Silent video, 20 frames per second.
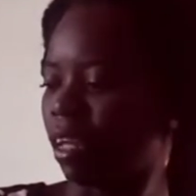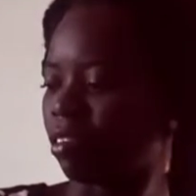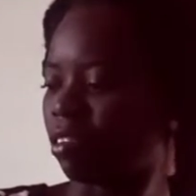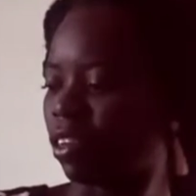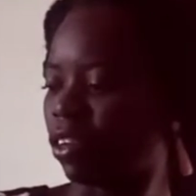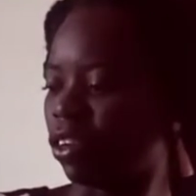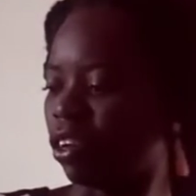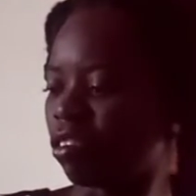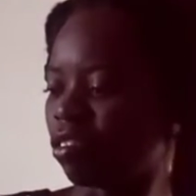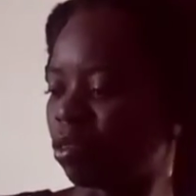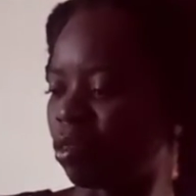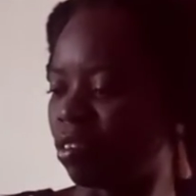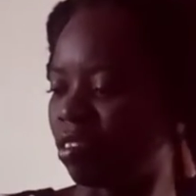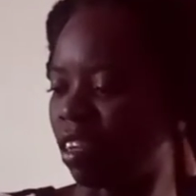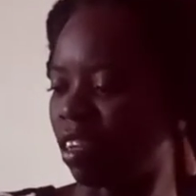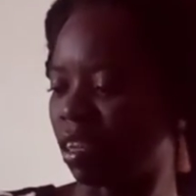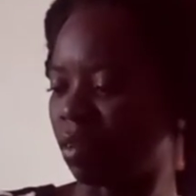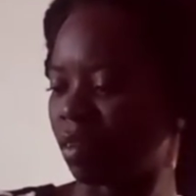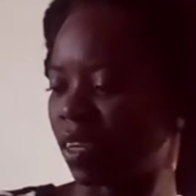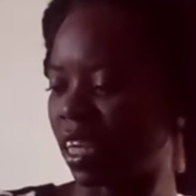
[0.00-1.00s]
Senior School
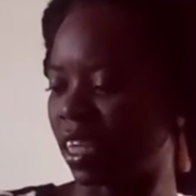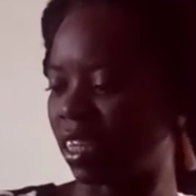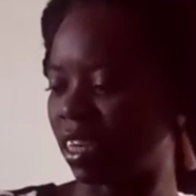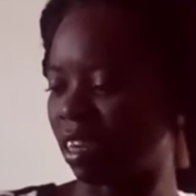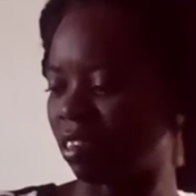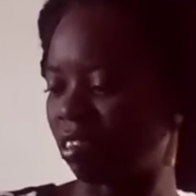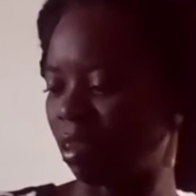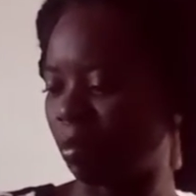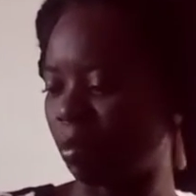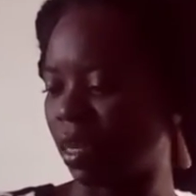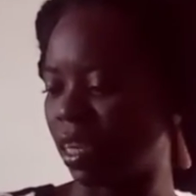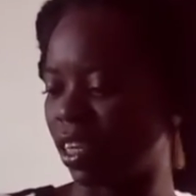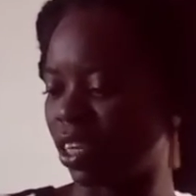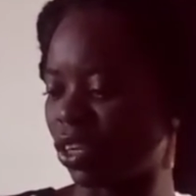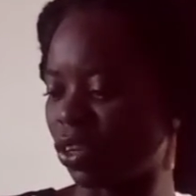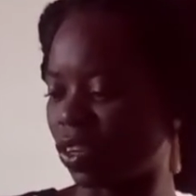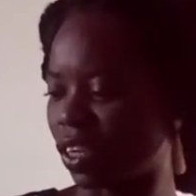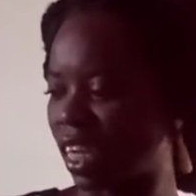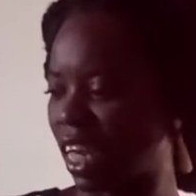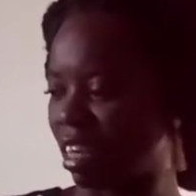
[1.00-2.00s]
Certificate
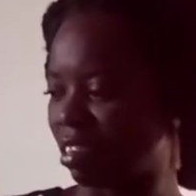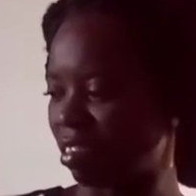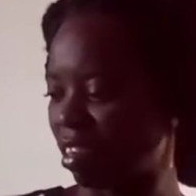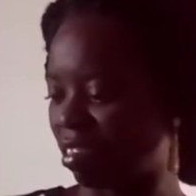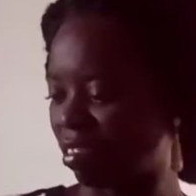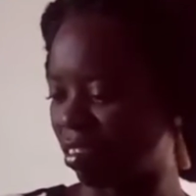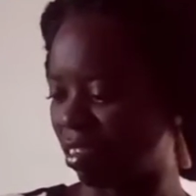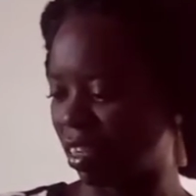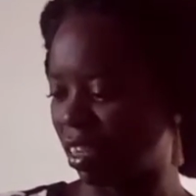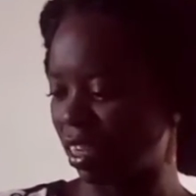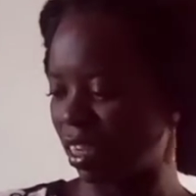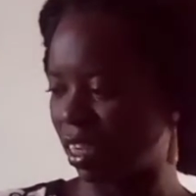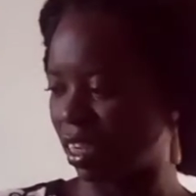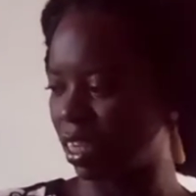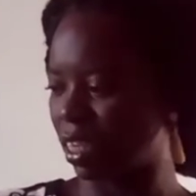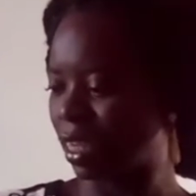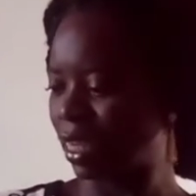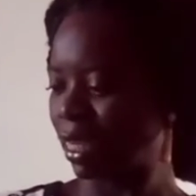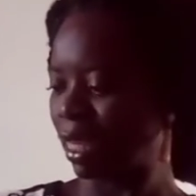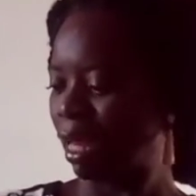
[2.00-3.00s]
Examination,
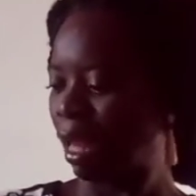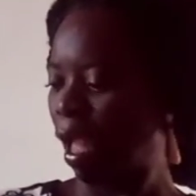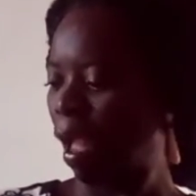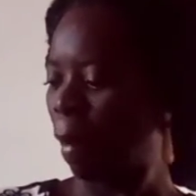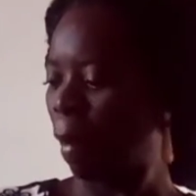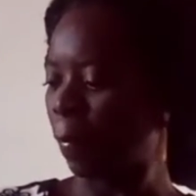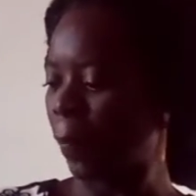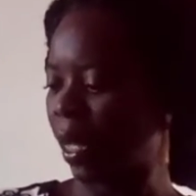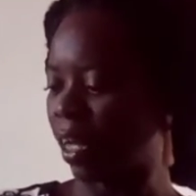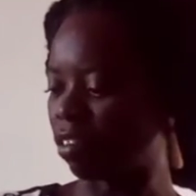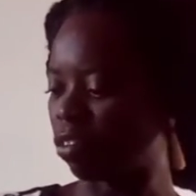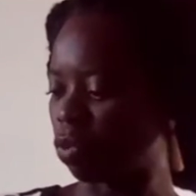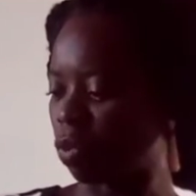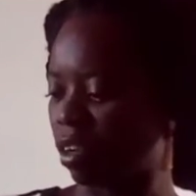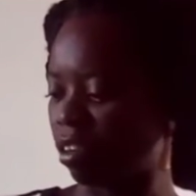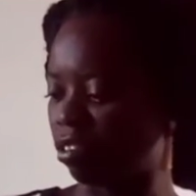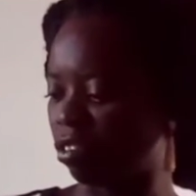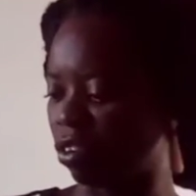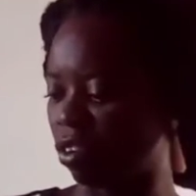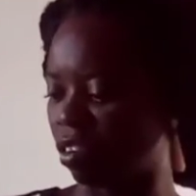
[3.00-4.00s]
SSC, past
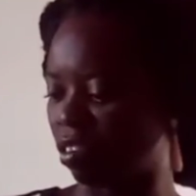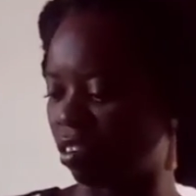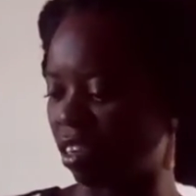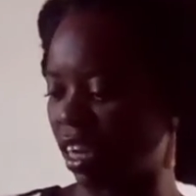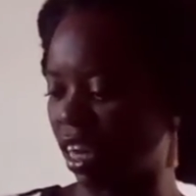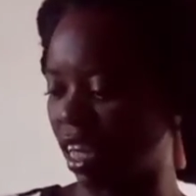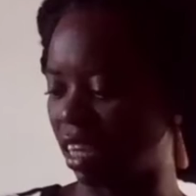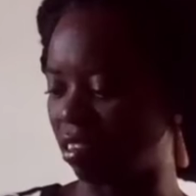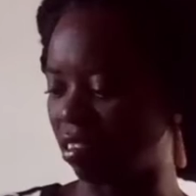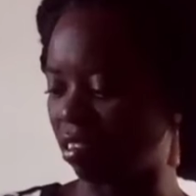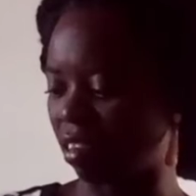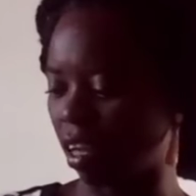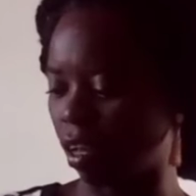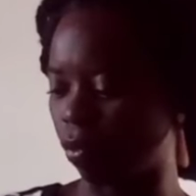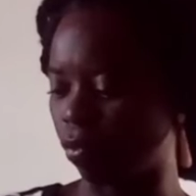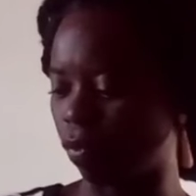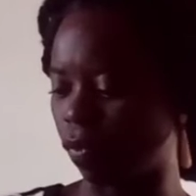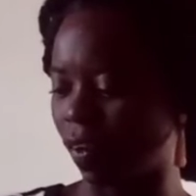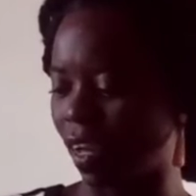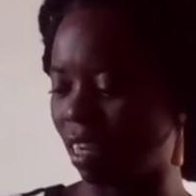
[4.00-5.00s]
questions and
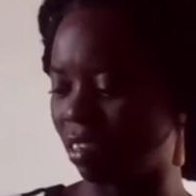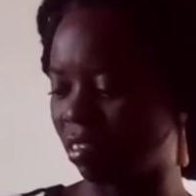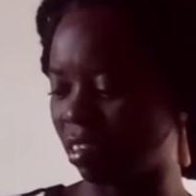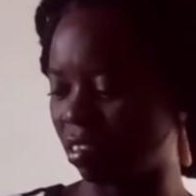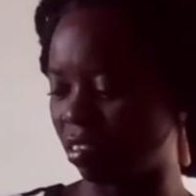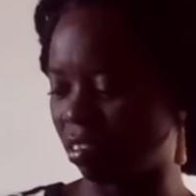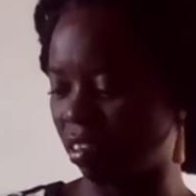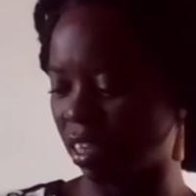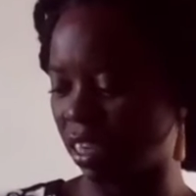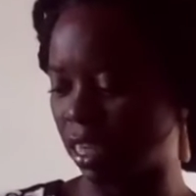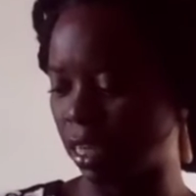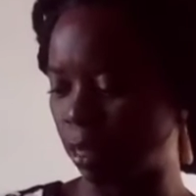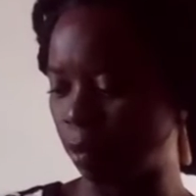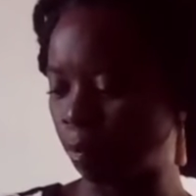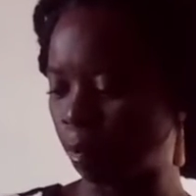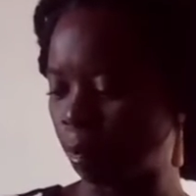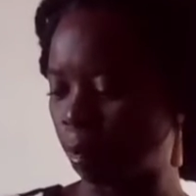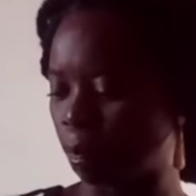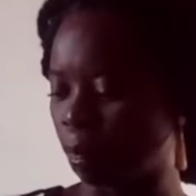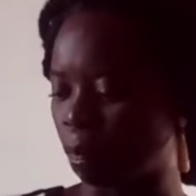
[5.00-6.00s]
answer for SSC,
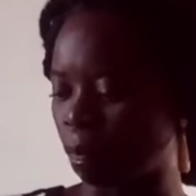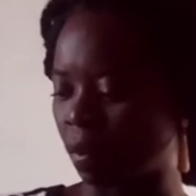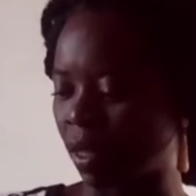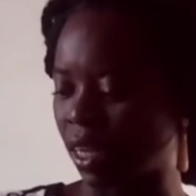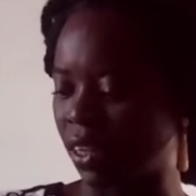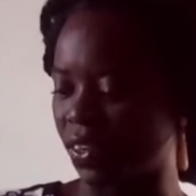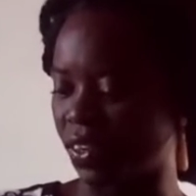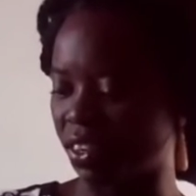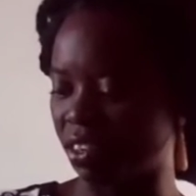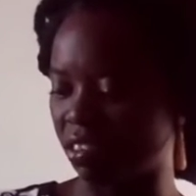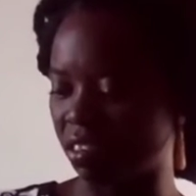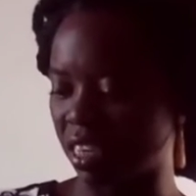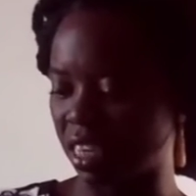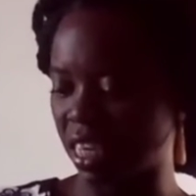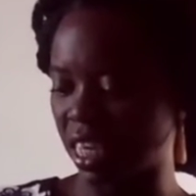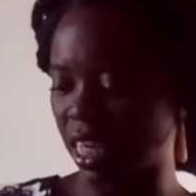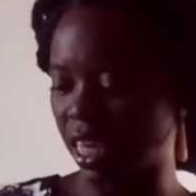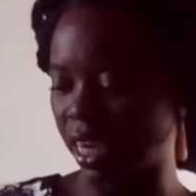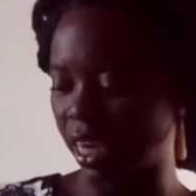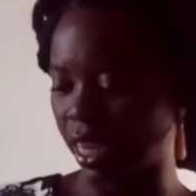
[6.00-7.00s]

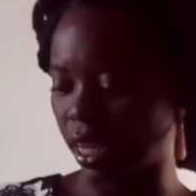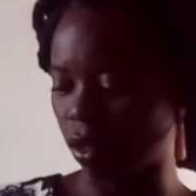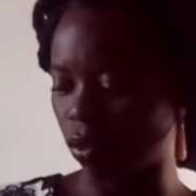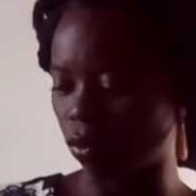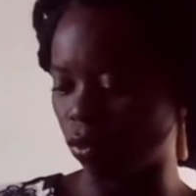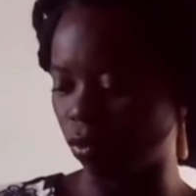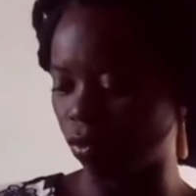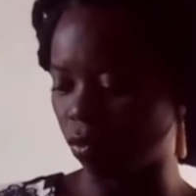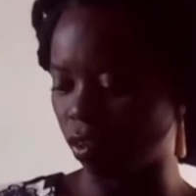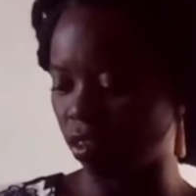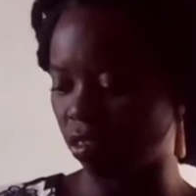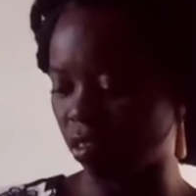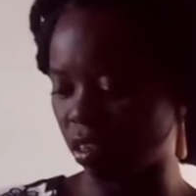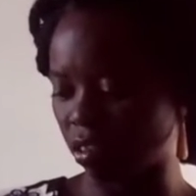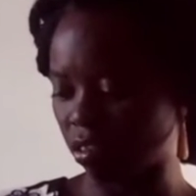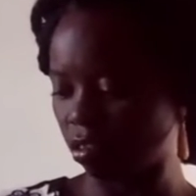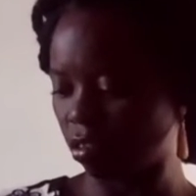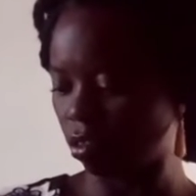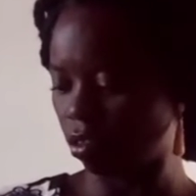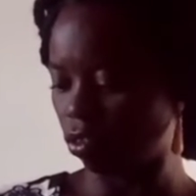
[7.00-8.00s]
GCE and NECO,
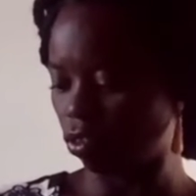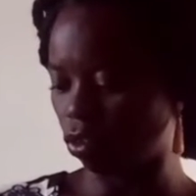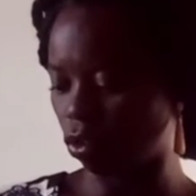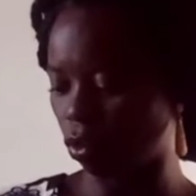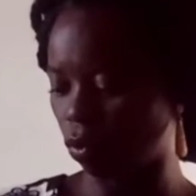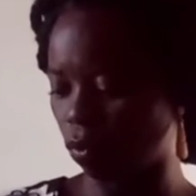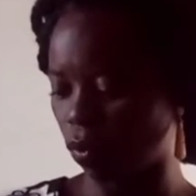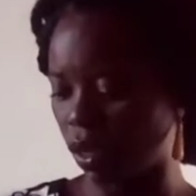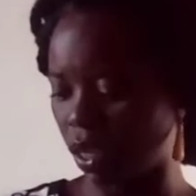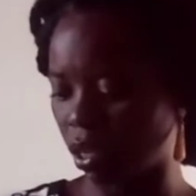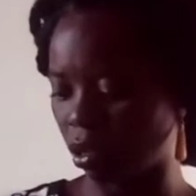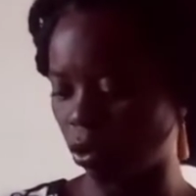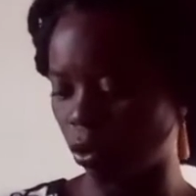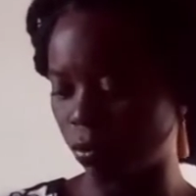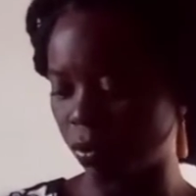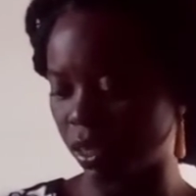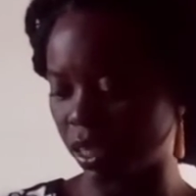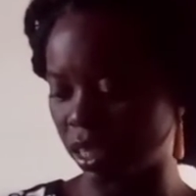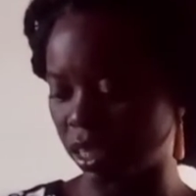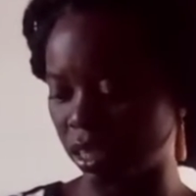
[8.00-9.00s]
physics, theory,
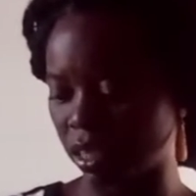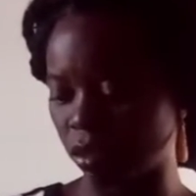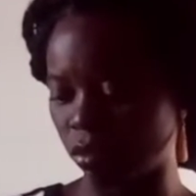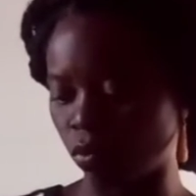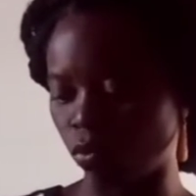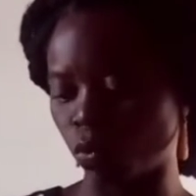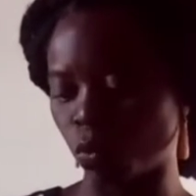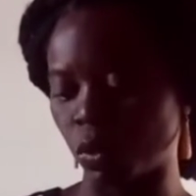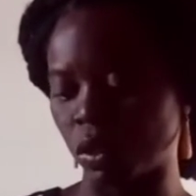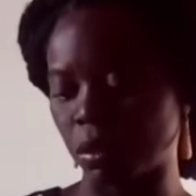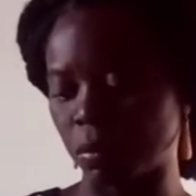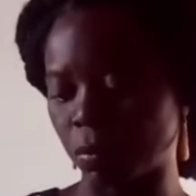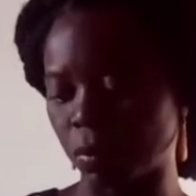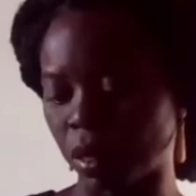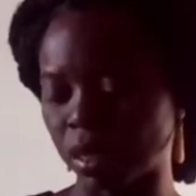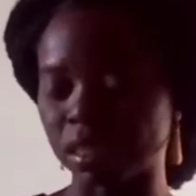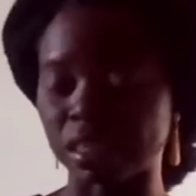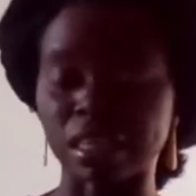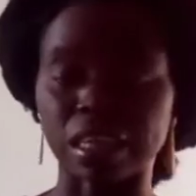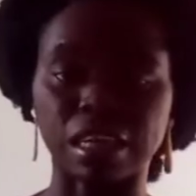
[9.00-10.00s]
objectives with
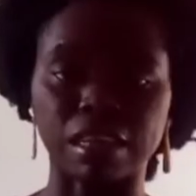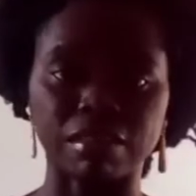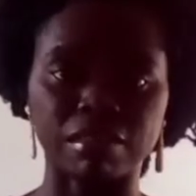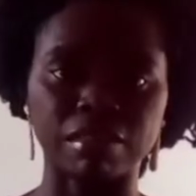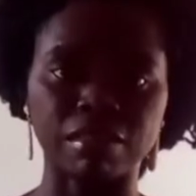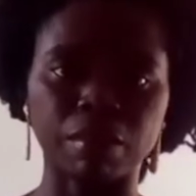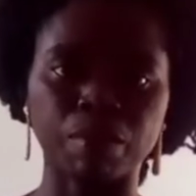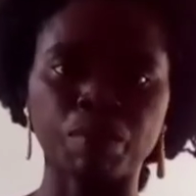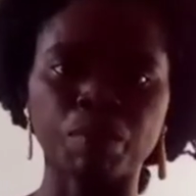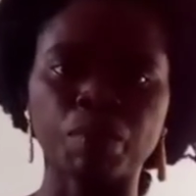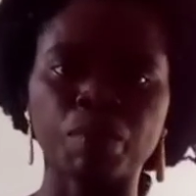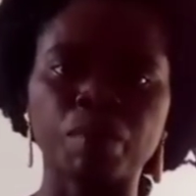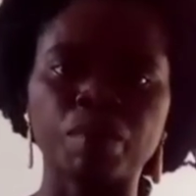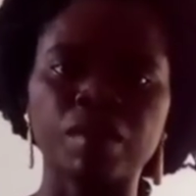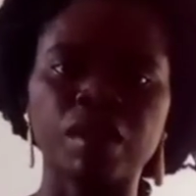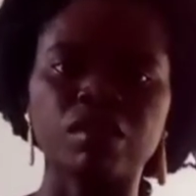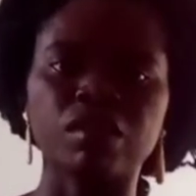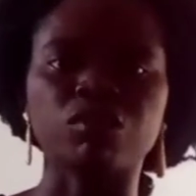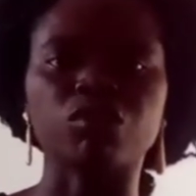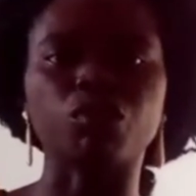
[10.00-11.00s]
practicals.
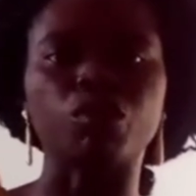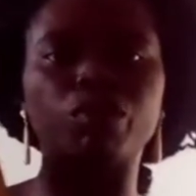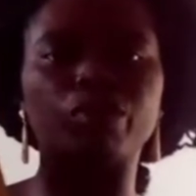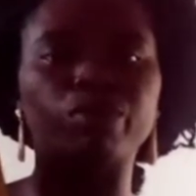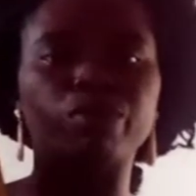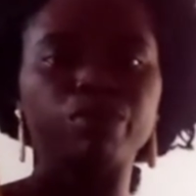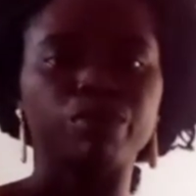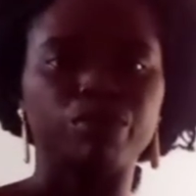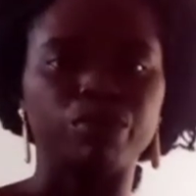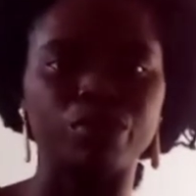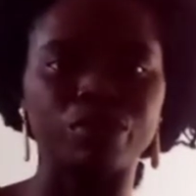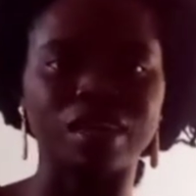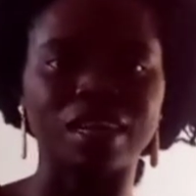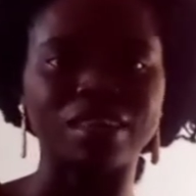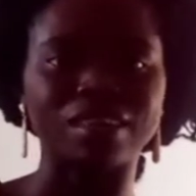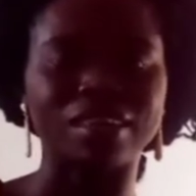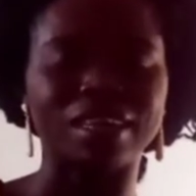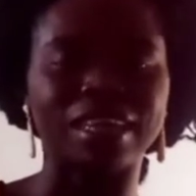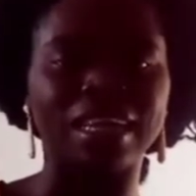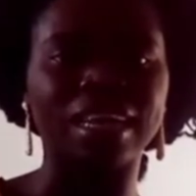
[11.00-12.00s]
So you
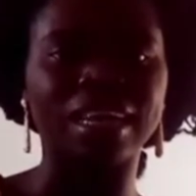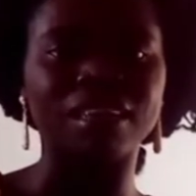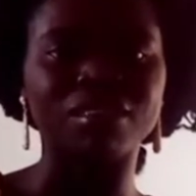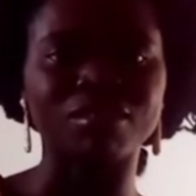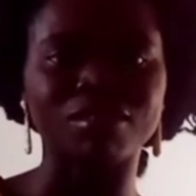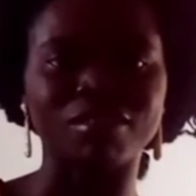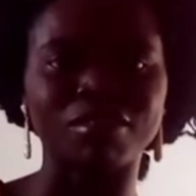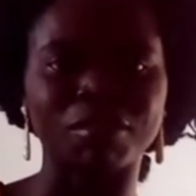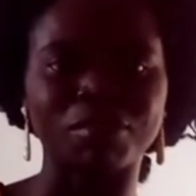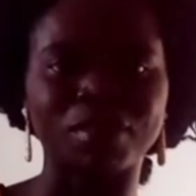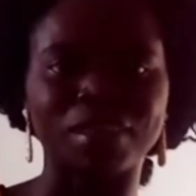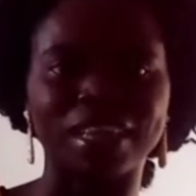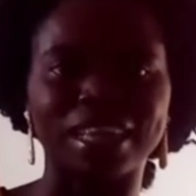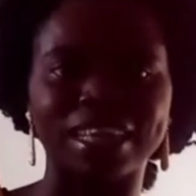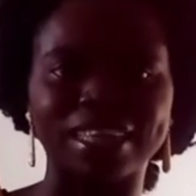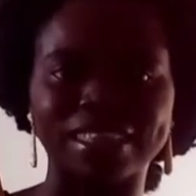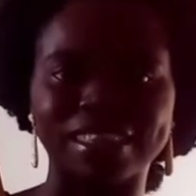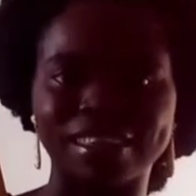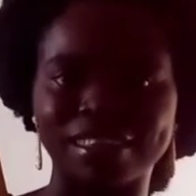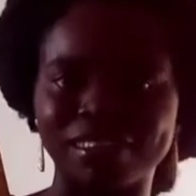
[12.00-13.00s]
can lay hands on something
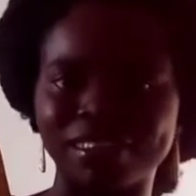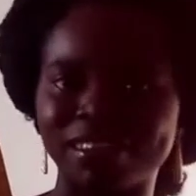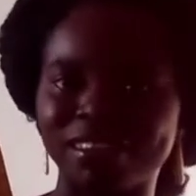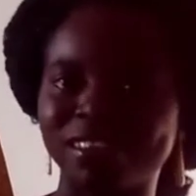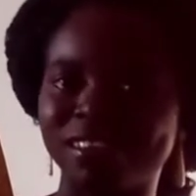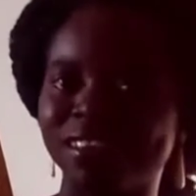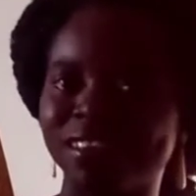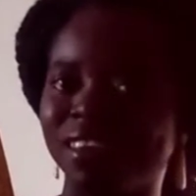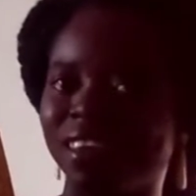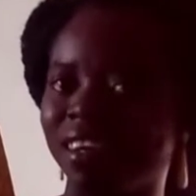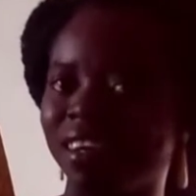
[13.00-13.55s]
like this